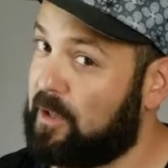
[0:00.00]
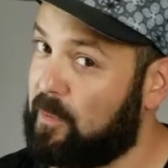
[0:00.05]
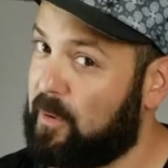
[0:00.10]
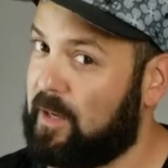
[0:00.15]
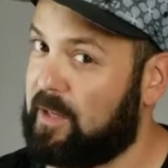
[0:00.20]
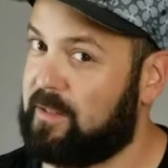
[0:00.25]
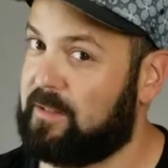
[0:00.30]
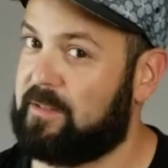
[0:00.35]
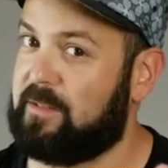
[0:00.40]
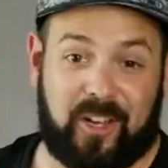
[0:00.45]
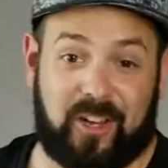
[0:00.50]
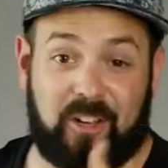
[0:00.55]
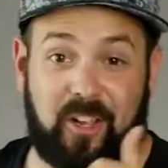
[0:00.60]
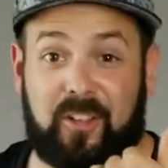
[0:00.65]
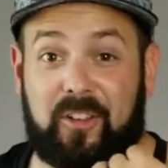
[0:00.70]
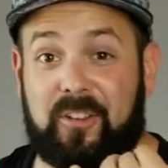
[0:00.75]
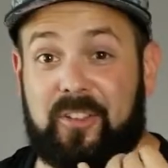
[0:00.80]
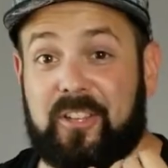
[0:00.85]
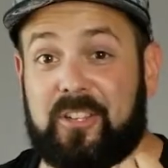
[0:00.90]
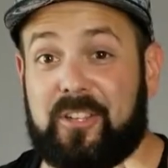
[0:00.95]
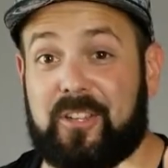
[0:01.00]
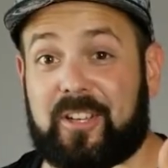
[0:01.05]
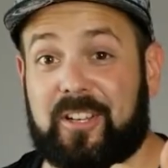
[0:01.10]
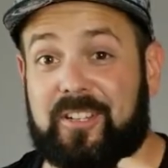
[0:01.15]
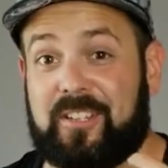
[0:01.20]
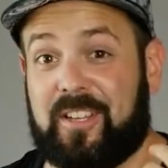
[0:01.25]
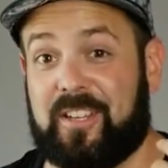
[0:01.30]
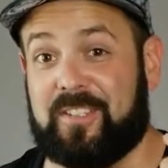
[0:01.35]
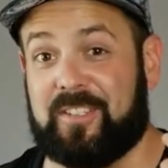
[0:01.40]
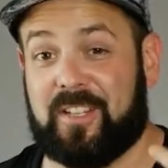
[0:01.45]
anyways. Another thing you
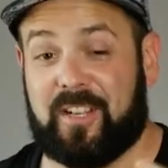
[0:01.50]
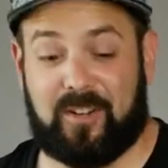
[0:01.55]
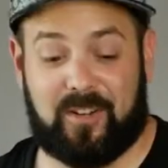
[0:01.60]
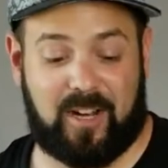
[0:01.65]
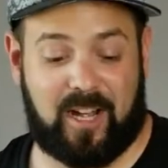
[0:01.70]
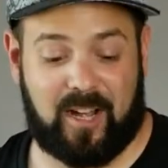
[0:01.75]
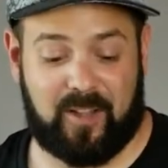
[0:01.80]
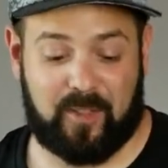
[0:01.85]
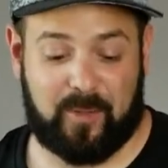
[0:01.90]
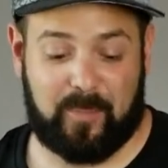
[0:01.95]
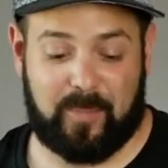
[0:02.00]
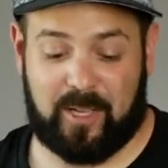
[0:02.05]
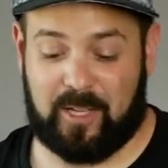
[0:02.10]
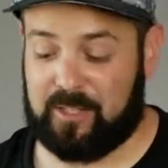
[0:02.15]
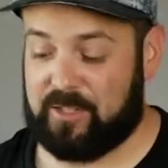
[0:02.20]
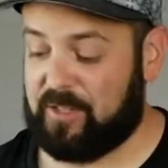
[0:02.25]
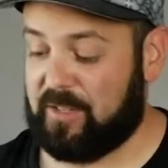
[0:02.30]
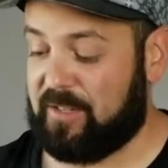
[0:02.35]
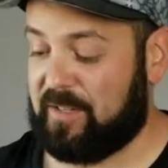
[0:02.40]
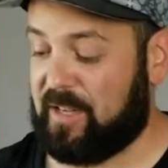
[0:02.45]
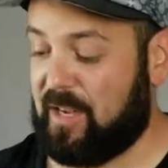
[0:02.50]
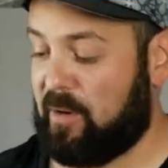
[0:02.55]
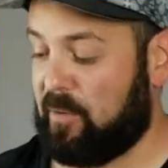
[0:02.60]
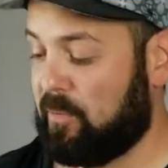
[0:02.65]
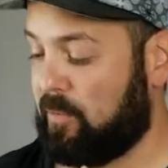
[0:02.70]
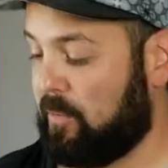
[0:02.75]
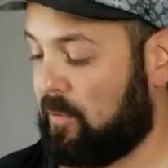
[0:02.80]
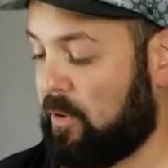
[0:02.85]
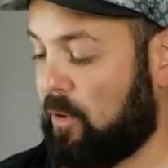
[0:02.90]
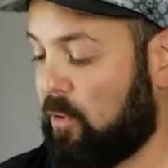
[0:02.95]
can test out on the bench is
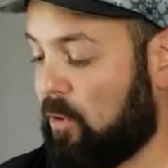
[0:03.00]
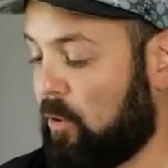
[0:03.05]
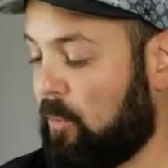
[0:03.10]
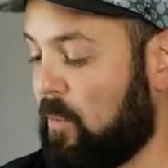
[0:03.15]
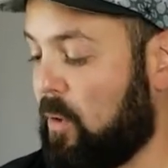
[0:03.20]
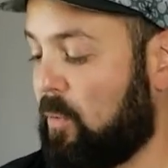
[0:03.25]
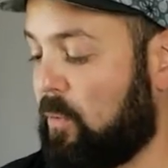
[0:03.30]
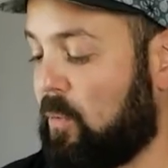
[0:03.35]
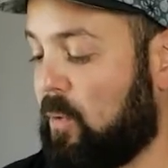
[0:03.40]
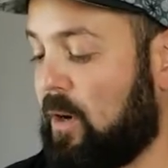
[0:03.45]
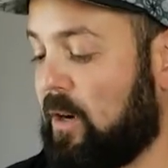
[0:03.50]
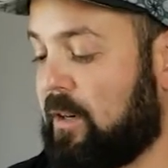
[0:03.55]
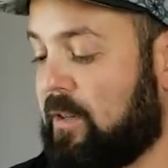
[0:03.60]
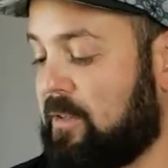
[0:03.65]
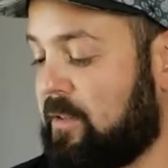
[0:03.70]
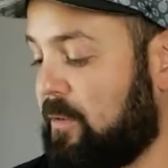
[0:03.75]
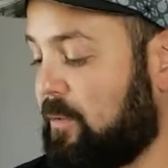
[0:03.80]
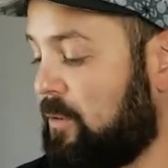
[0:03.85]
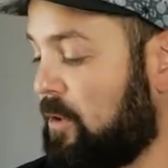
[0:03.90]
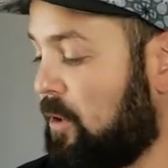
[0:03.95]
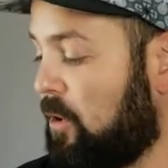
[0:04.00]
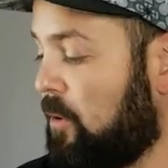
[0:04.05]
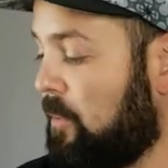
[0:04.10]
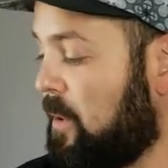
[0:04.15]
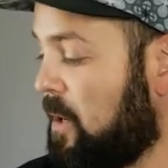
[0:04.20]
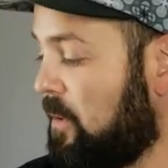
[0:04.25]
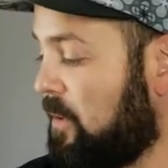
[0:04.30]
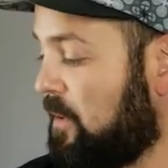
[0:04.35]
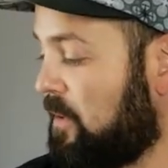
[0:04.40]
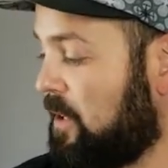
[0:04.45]
how turtle mode works. So turtle
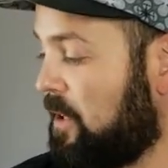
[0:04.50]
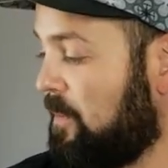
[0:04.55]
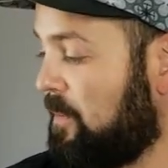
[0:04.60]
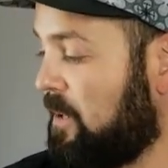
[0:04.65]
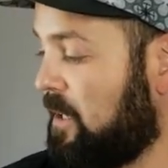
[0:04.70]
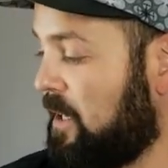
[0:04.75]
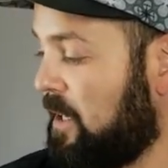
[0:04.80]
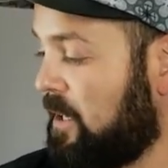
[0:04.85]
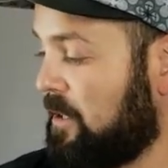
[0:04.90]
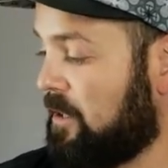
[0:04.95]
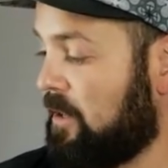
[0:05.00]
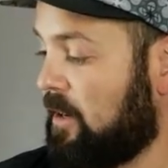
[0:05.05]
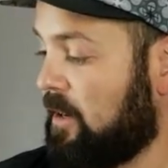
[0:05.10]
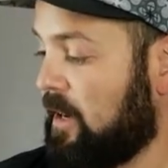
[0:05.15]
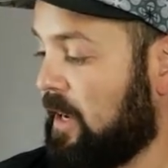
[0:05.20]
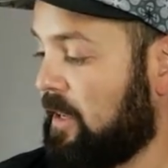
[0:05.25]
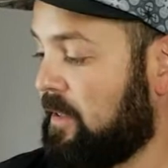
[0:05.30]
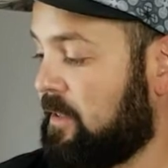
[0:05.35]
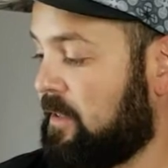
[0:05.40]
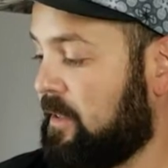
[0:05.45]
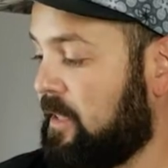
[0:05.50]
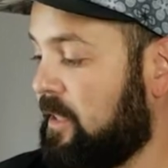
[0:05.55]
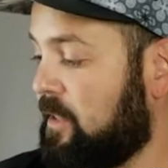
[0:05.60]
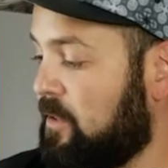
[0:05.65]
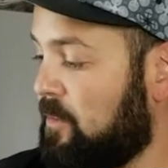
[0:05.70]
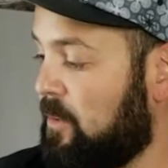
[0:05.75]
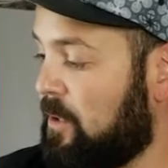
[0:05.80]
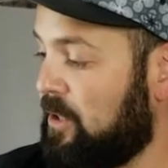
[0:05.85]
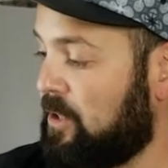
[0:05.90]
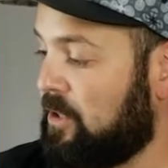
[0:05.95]
mode is going to be on your SC
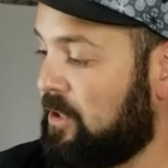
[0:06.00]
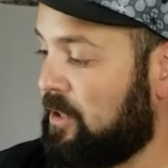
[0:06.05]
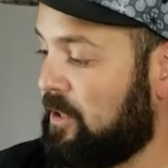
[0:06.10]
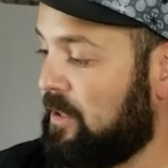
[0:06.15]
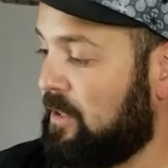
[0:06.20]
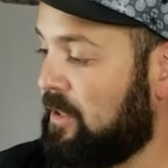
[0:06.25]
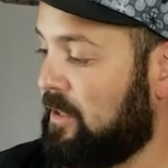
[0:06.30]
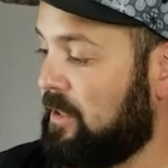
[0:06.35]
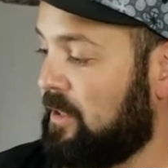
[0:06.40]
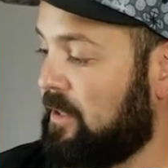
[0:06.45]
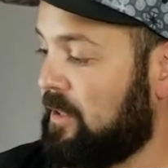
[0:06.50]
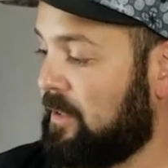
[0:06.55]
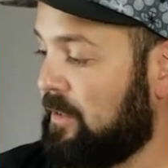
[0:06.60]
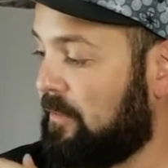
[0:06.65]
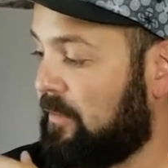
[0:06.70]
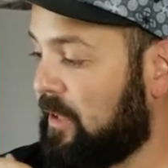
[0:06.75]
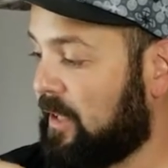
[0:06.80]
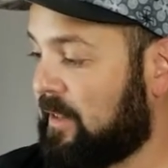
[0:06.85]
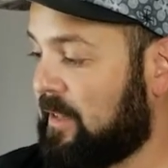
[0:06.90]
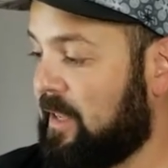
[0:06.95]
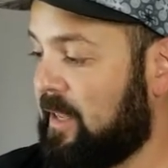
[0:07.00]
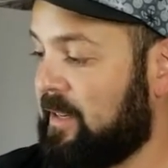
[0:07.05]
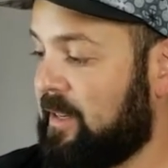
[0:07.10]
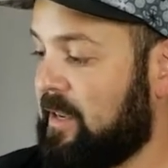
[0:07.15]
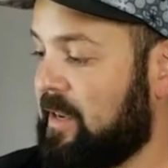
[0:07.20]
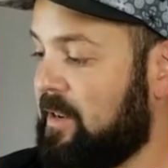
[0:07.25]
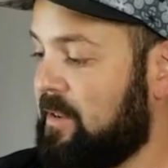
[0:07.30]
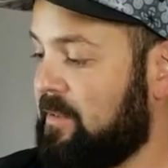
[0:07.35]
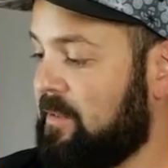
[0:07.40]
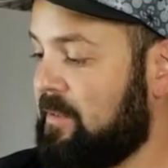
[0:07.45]
switch. You flick that
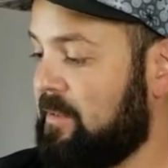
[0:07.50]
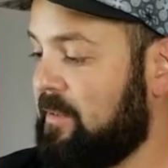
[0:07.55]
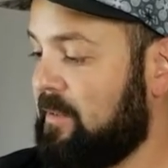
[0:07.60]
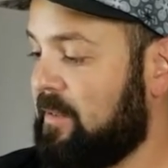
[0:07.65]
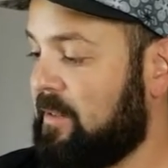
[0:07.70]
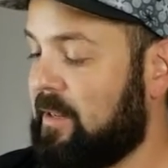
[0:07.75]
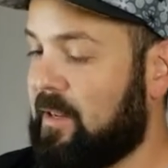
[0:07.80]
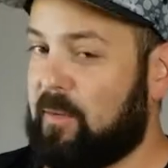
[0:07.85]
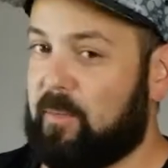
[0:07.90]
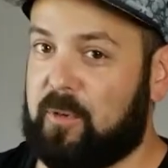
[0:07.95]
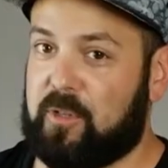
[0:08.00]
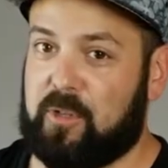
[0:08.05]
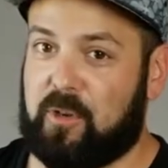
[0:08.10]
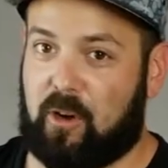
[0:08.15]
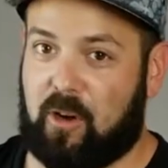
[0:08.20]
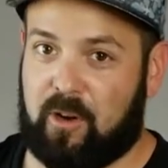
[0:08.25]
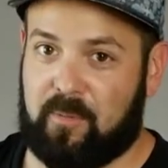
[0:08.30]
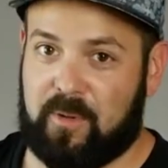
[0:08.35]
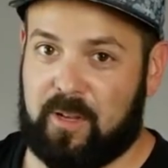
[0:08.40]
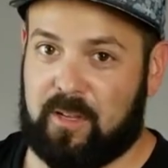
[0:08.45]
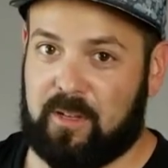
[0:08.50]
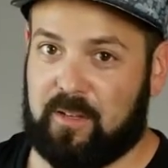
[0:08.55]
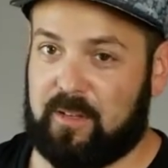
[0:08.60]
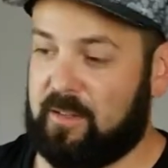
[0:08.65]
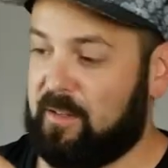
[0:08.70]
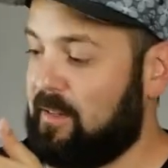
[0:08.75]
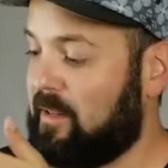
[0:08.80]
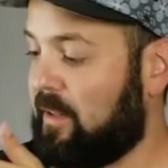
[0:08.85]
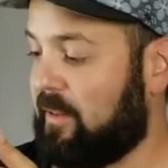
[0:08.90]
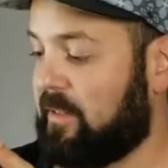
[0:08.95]
down, and when you arm it,
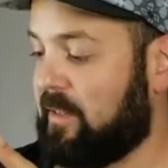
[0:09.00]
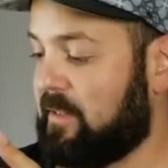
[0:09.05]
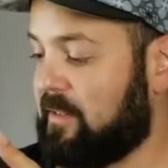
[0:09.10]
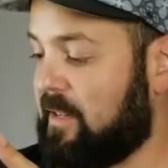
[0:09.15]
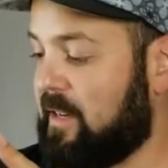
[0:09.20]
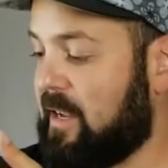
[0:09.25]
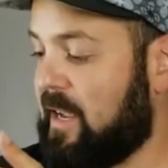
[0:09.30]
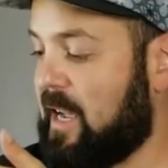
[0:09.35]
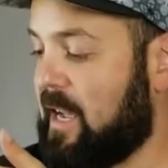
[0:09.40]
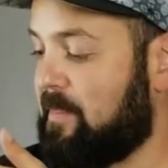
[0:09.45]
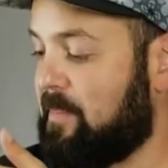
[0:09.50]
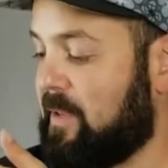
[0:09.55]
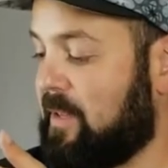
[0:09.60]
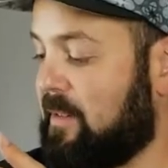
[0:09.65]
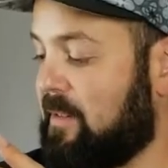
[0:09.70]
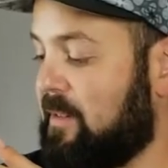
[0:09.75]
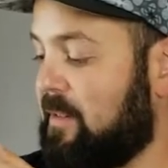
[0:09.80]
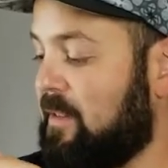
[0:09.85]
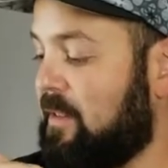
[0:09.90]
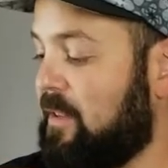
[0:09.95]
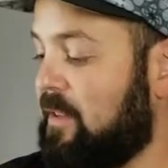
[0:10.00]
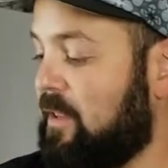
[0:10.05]
nothing's going to happen.